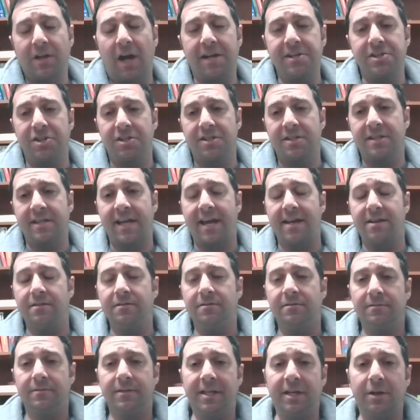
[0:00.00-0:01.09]
I just
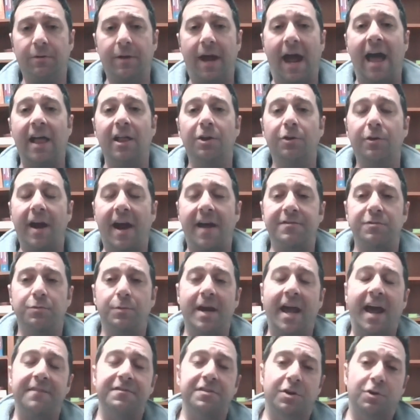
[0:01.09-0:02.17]
said, allografts,
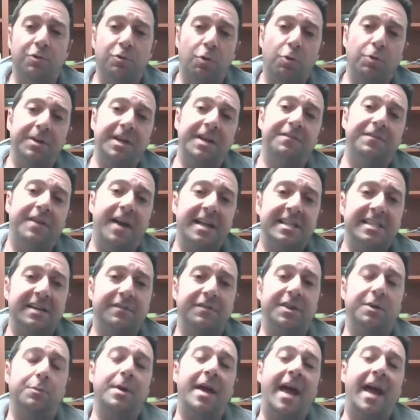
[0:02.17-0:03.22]
we have to chronally advance everything.